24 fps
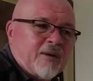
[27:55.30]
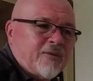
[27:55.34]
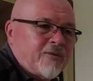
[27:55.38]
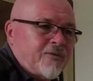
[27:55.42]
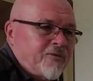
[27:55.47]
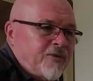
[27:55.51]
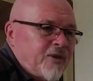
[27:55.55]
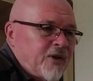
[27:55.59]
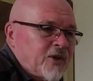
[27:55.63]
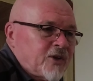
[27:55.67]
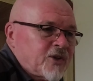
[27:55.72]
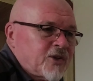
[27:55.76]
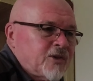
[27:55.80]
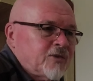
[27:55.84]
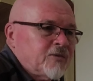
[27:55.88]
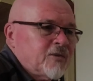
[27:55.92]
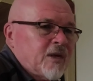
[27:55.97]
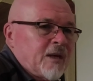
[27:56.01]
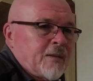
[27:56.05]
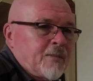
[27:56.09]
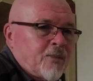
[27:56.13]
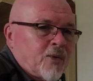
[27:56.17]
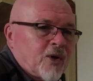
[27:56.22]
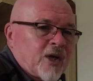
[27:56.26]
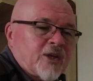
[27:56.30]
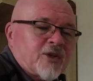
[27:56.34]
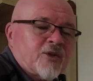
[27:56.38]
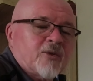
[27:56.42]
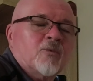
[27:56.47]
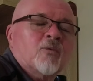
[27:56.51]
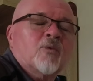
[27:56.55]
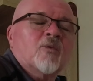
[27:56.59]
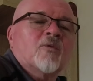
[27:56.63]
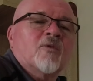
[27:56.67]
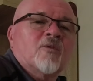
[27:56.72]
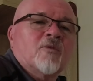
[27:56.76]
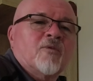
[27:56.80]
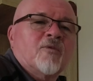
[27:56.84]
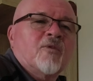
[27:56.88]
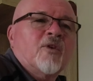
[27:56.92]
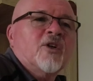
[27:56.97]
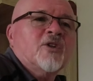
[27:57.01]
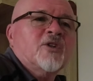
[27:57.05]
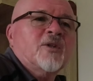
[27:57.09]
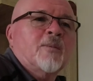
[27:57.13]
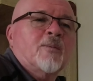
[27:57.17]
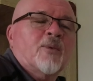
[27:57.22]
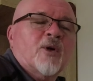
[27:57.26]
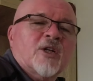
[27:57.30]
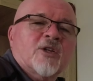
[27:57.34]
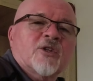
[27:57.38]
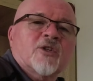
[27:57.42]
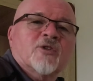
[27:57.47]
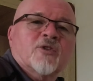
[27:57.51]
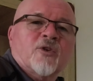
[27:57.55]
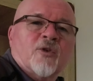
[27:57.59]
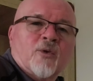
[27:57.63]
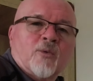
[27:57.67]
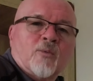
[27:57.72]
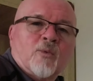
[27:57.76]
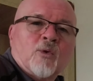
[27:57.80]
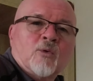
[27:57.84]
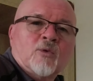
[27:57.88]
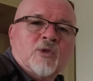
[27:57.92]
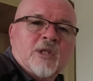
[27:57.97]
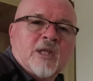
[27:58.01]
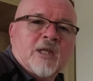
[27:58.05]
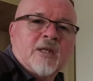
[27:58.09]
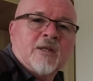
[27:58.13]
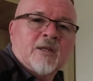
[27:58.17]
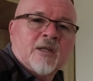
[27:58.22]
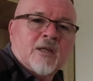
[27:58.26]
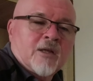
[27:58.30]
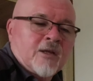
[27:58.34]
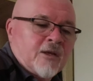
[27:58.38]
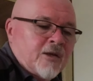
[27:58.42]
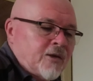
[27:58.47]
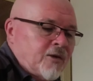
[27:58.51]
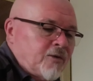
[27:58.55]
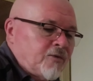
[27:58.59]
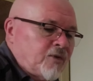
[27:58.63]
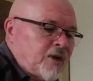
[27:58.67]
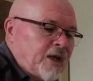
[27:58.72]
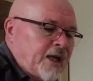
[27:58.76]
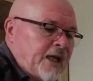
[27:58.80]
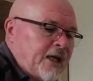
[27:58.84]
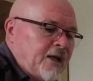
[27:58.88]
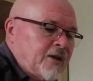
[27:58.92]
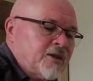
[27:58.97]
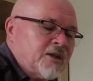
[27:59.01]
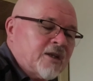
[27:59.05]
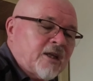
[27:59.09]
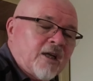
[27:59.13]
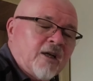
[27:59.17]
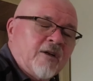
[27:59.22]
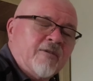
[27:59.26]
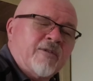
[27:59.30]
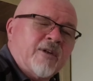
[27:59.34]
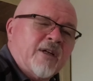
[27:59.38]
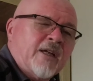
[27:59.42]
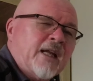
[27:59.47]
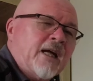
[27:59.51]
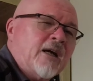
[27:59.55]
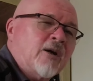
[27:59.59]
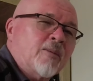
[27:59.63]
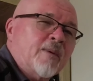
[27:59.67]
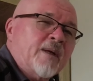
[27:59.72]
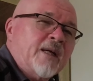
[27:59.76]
a first impressions on the water run out. So hopefully that'll